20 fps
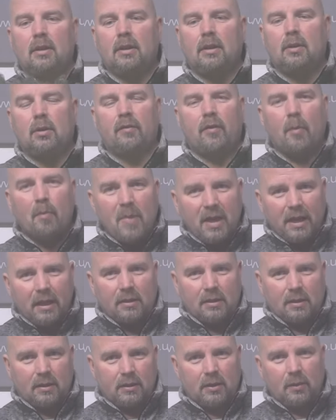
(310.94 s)
You know, for bigger
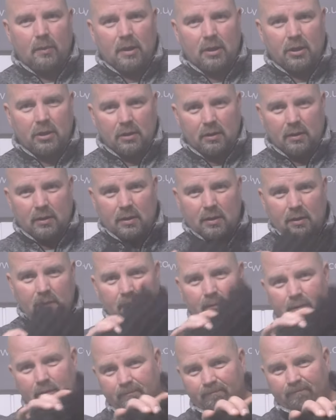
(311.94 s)
situations,
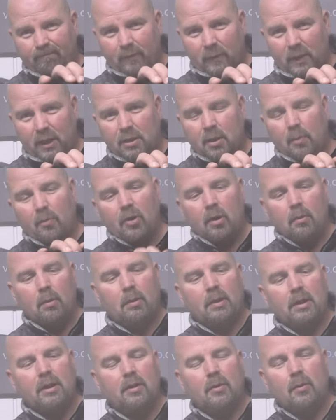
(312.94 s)
these are
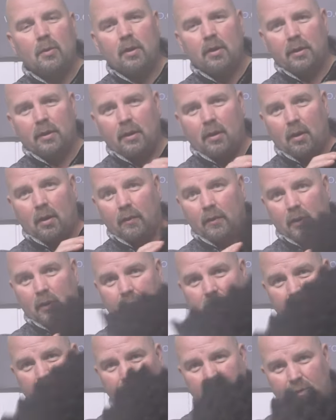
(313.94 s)
probably worthy of
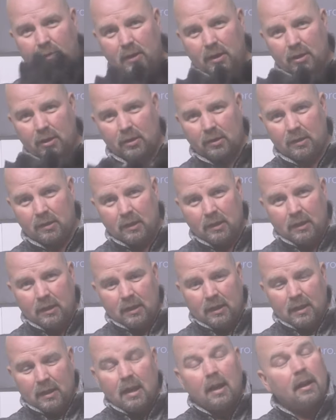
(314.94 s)
consideration.
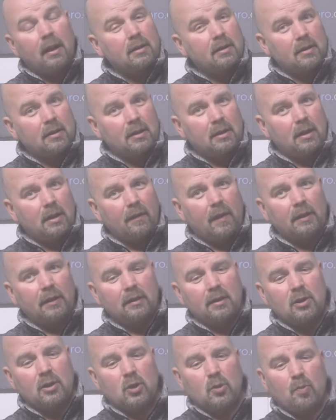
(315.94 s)
And as I say, I've had
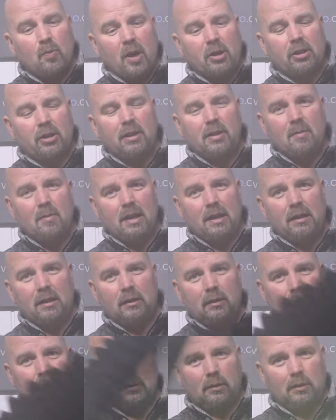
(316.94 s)
these specially
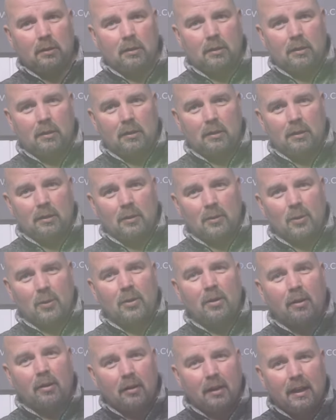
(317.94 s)
made, so
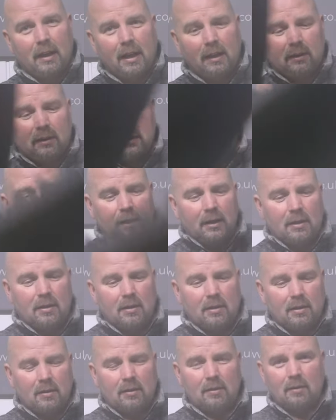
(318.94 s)
you're not going to get
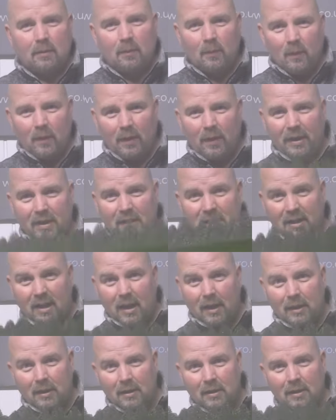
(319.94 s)
things this
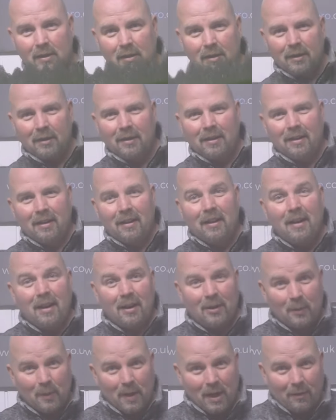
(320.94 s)
size
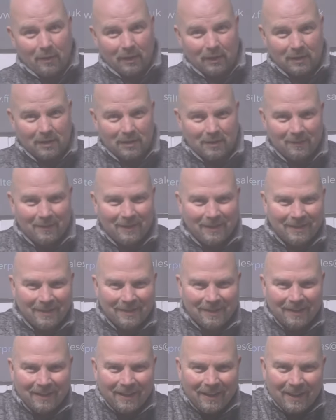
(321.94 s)
anywhere else.
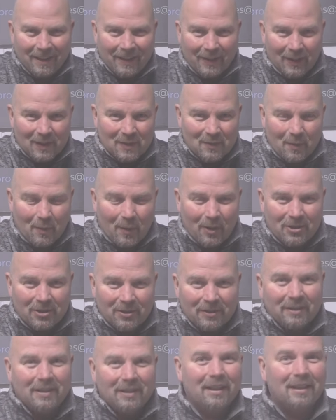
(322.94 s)
Thanks for
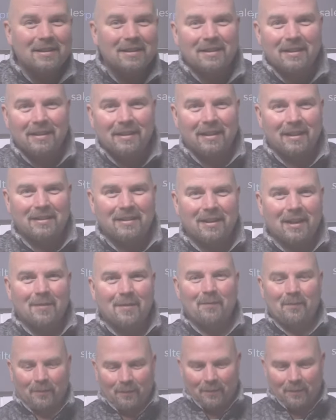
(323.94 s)
watching. I'll see you next time.